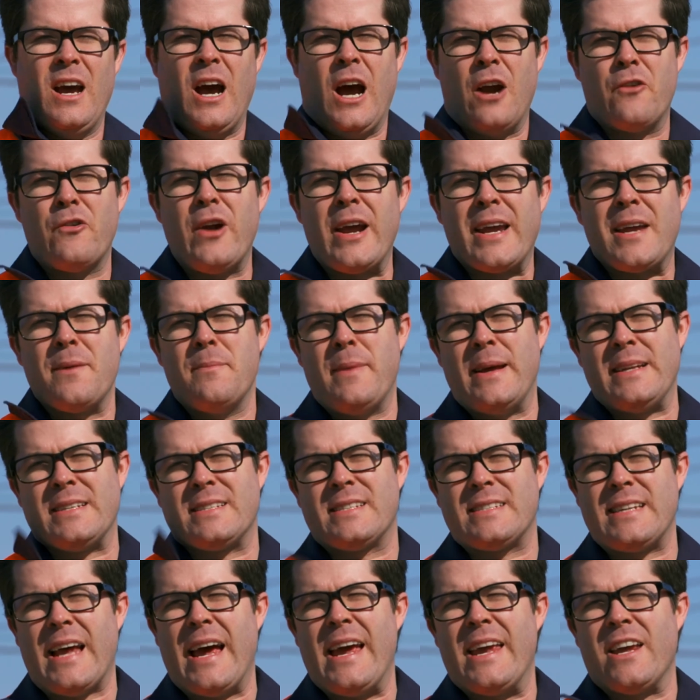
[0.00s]
I recommend
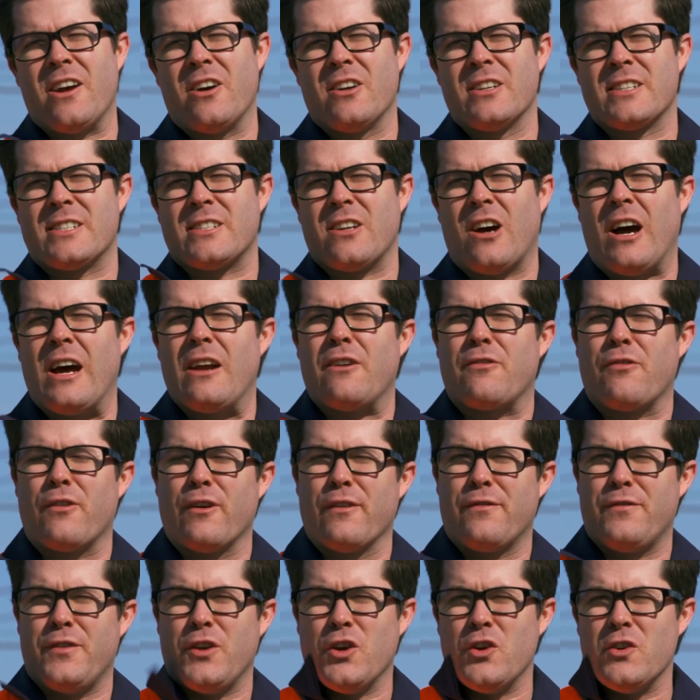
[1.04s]
staying on site for
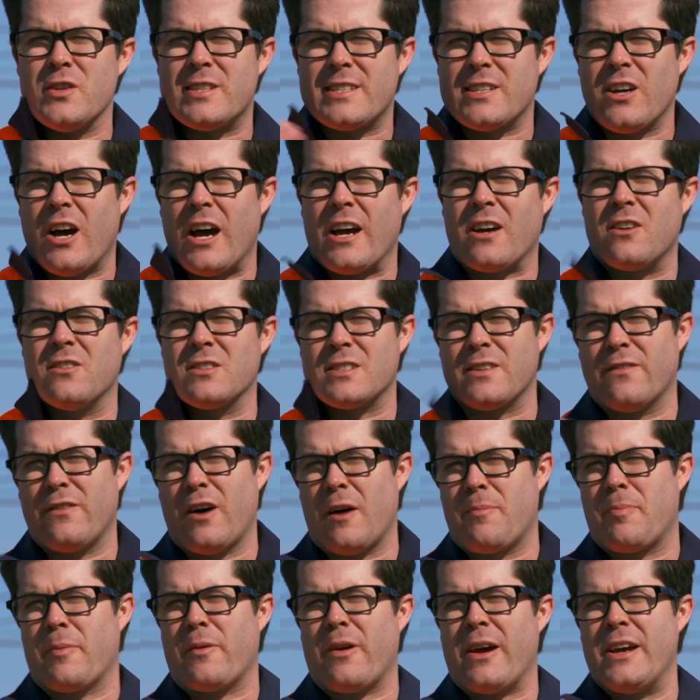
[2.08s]
a few cycles of
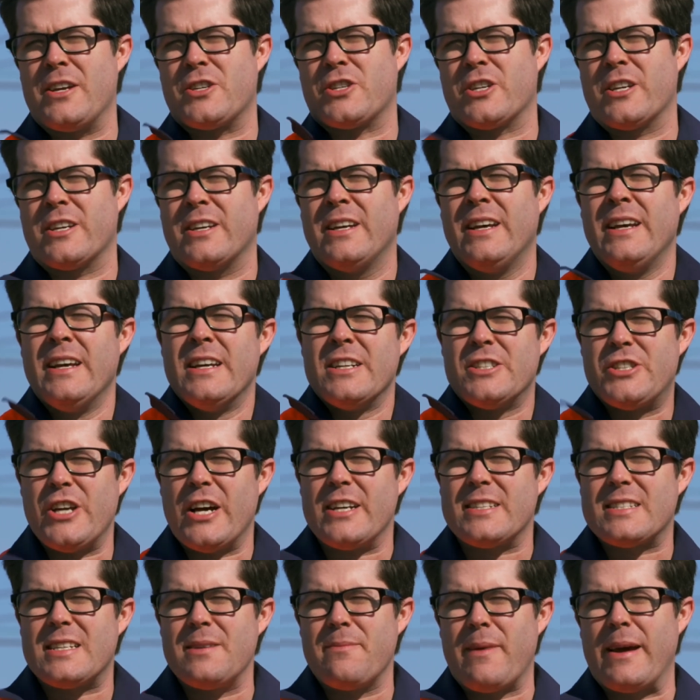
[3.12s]
operation
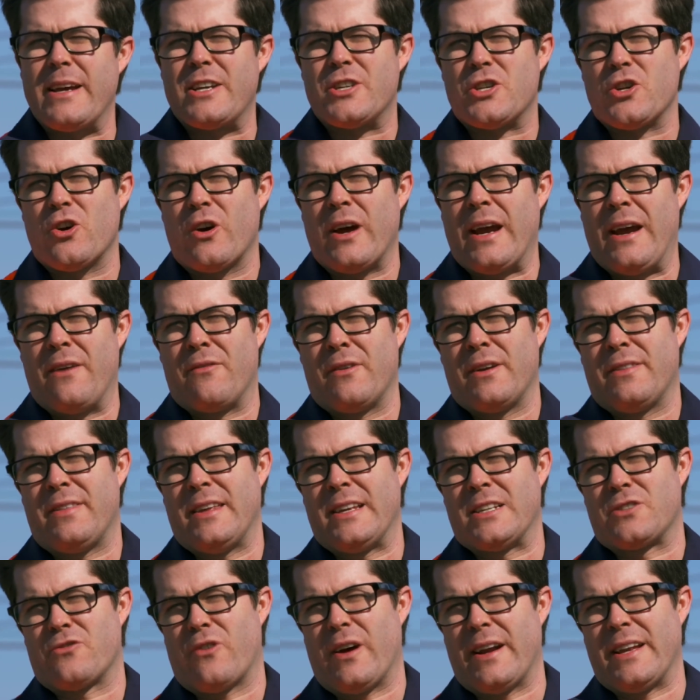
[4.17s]
just to make sure
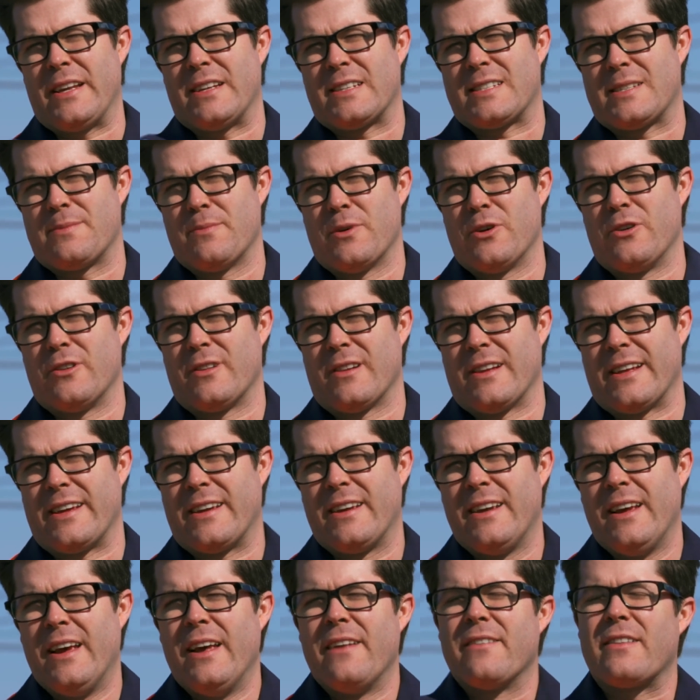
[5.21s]
everything's running smoothly.
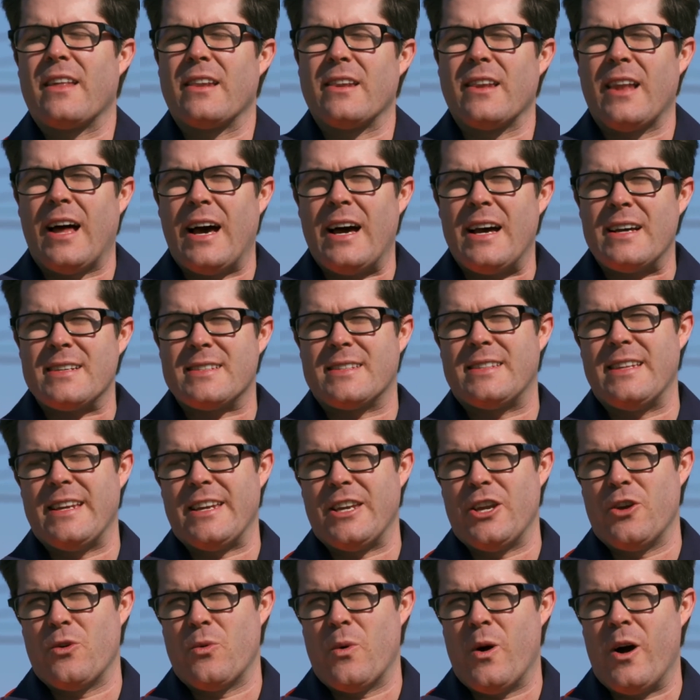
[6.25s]
The last
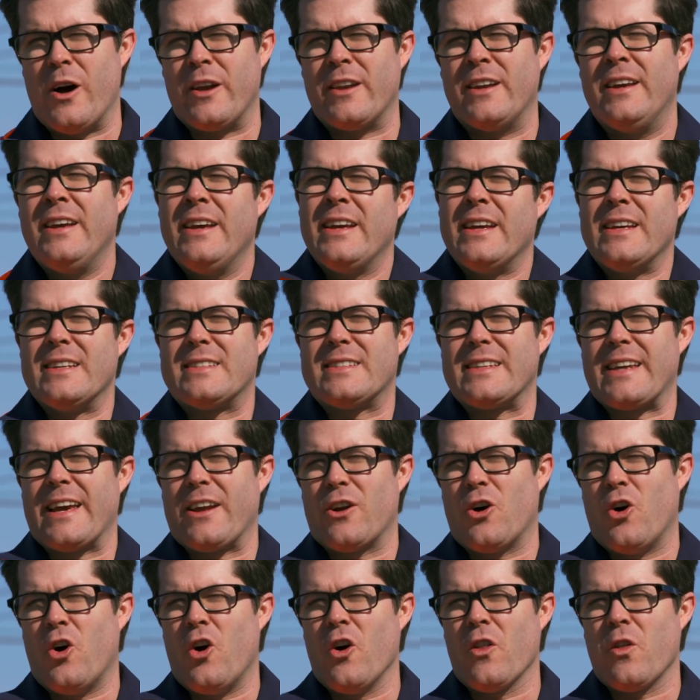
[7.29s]
thing you want is to
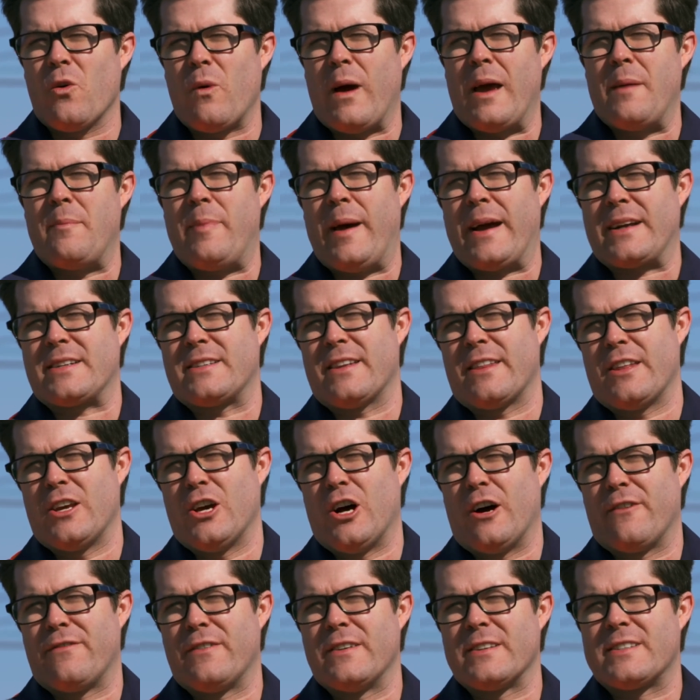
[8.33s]
get all the way back to the
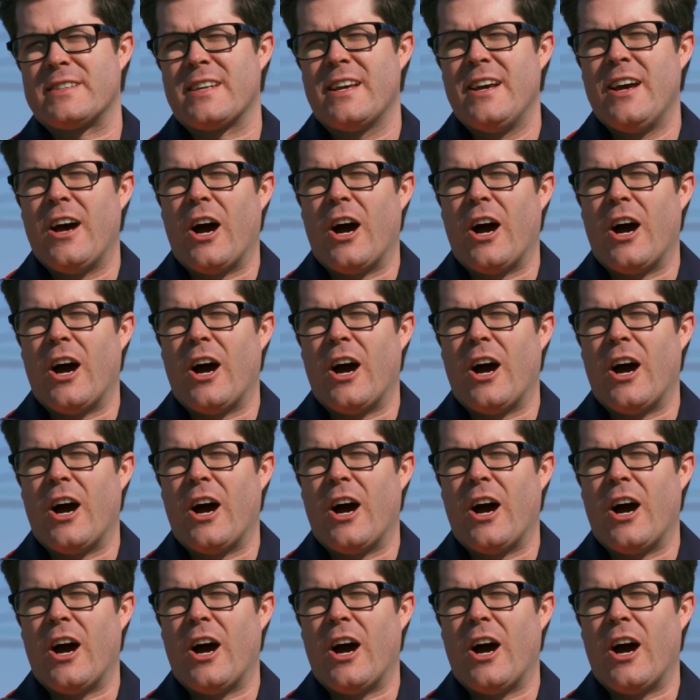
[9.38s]
office